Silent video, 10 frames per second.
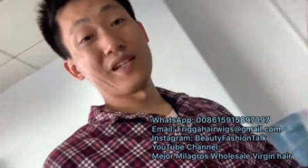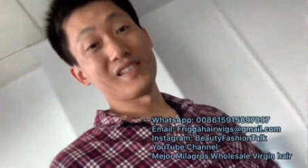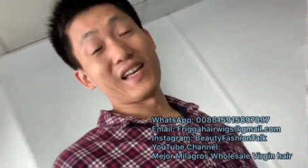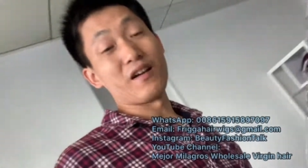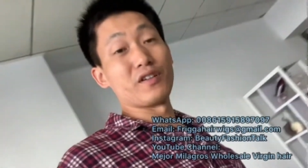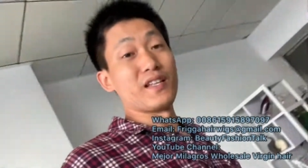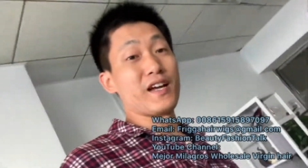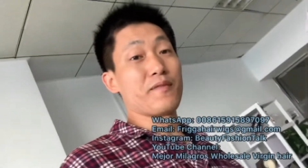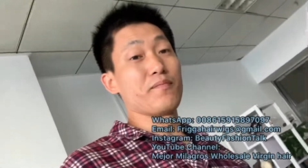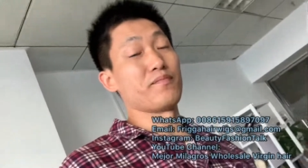busy every
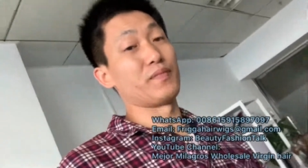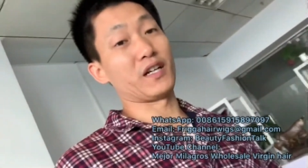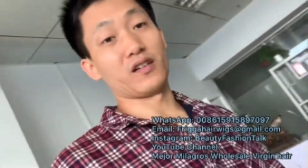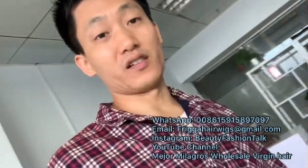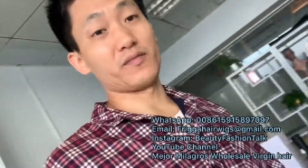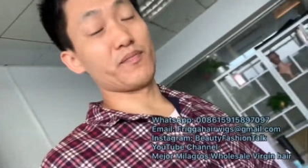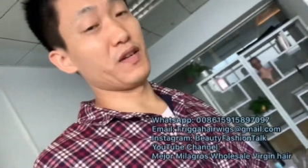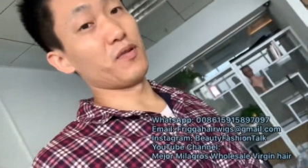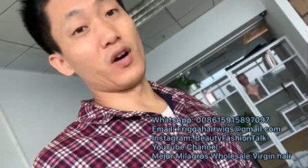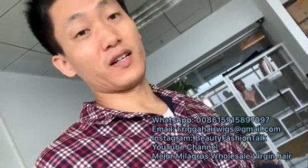day because
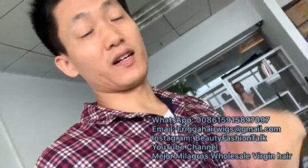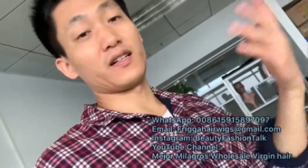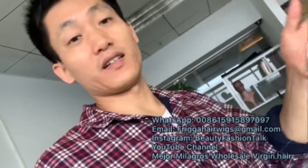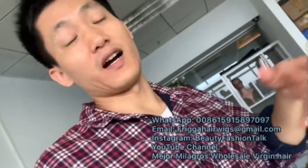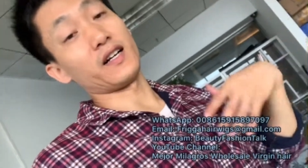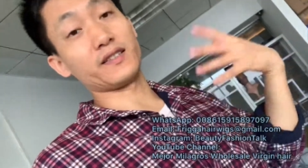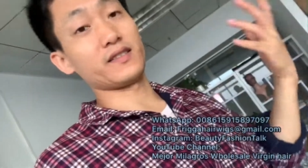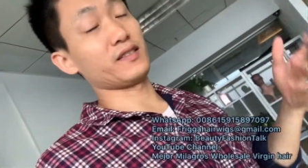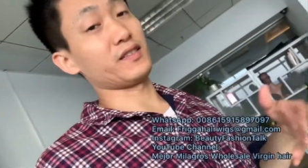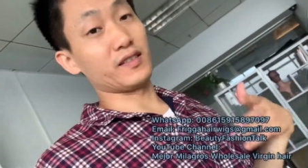people are
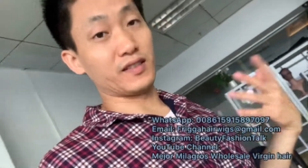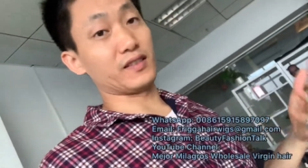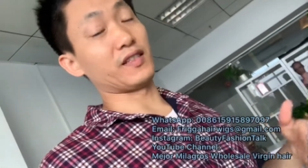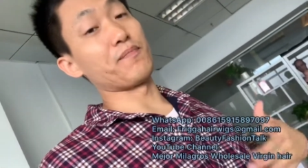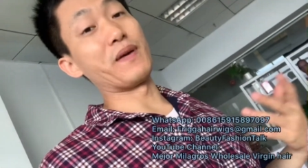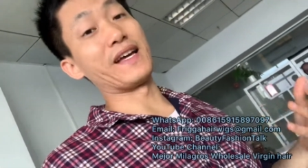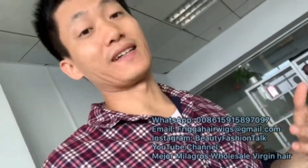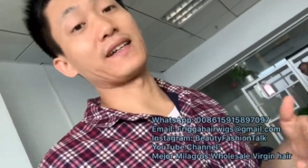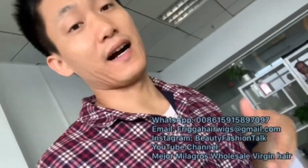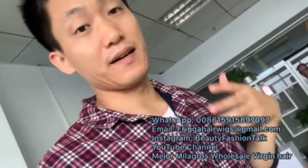
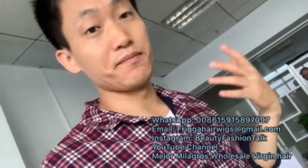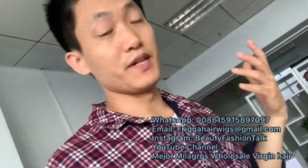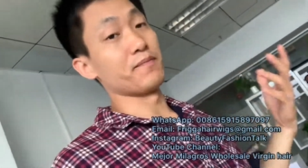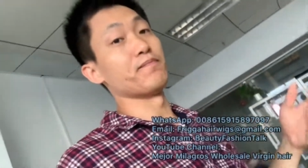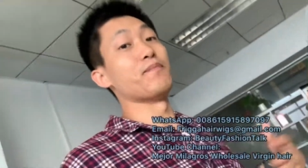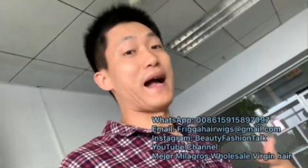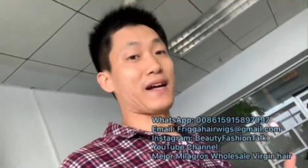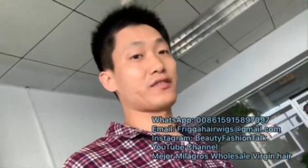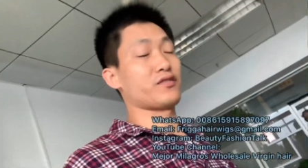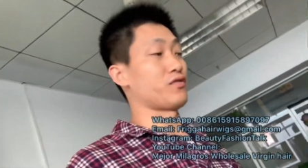coming back
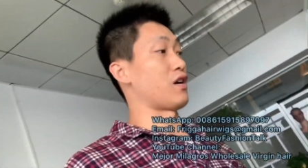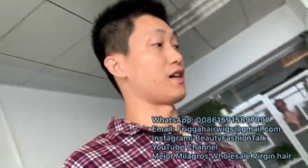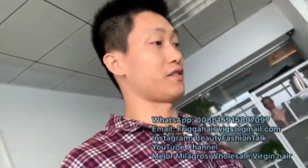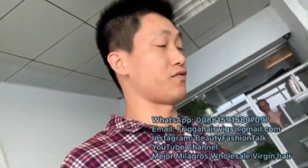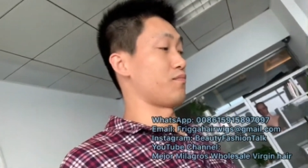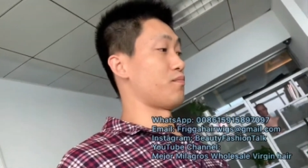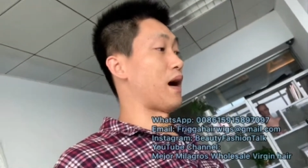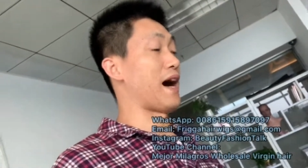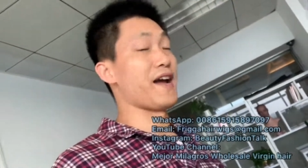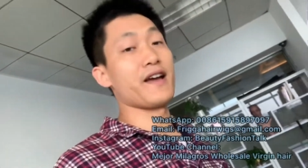to us to
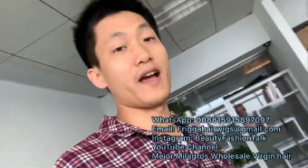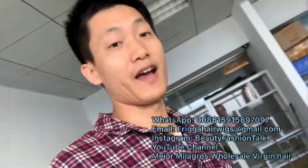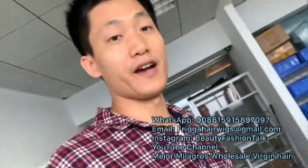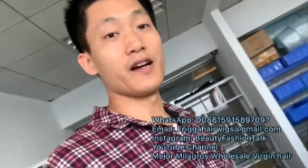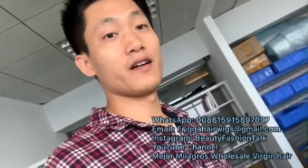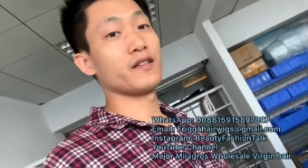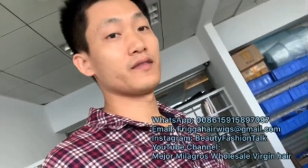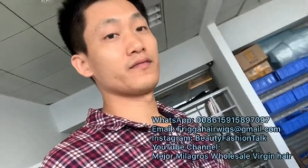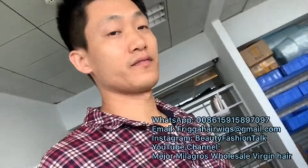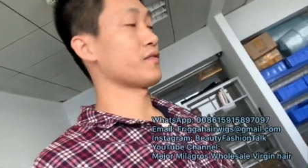buy hair
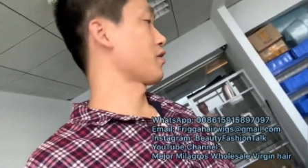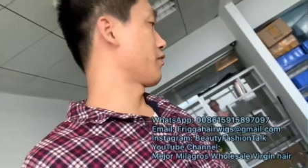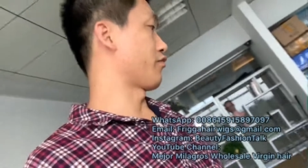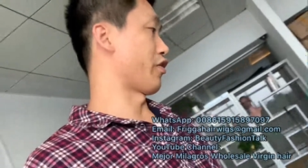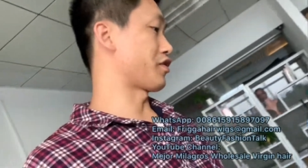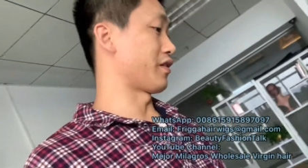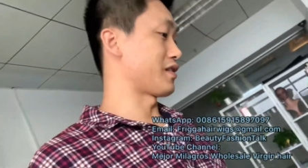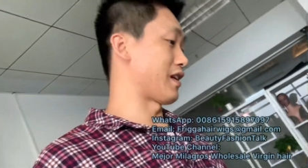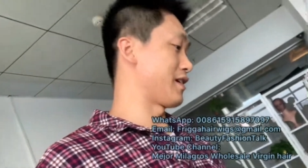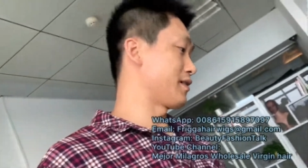
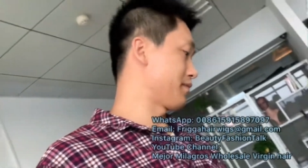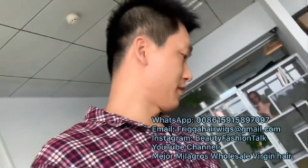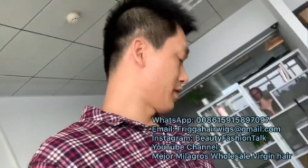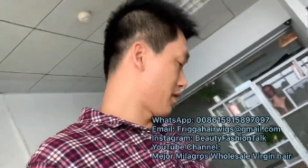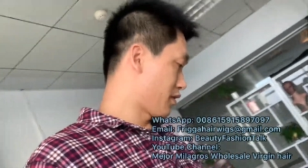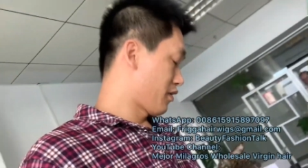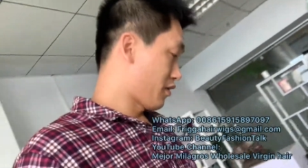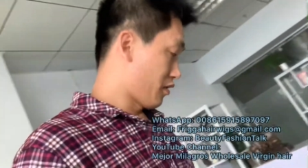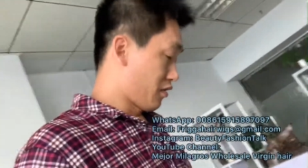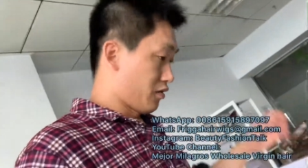frequently.
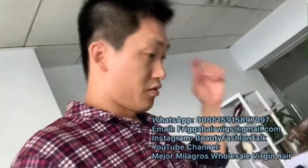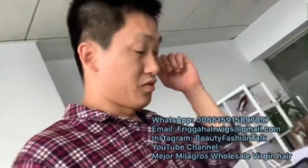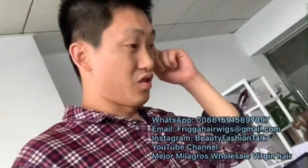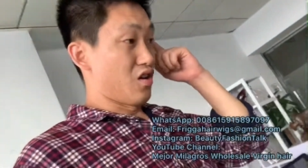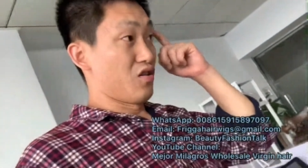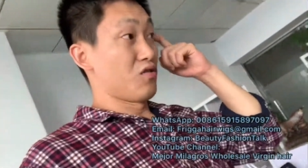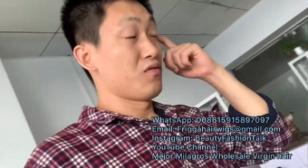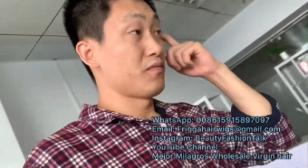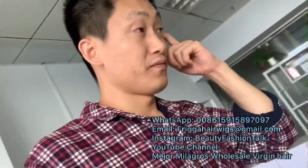So